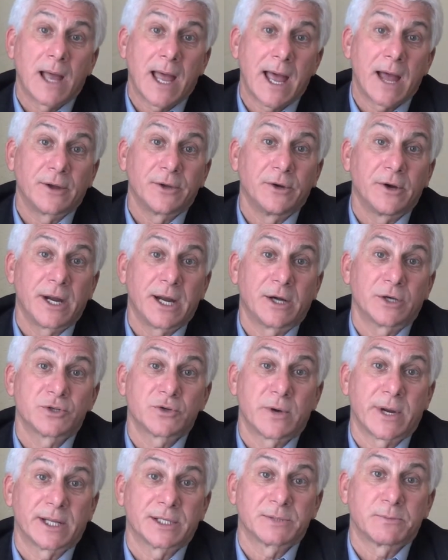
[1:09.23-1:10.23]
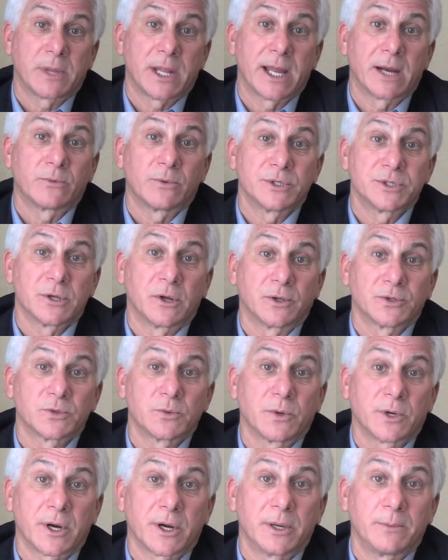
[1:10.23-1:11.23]
how your hair transplant
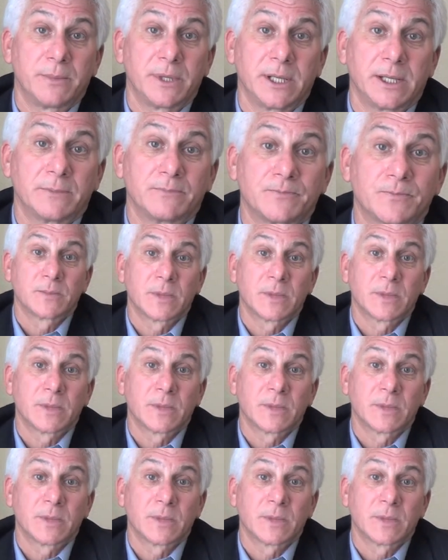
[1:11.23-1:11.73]
results were going to be.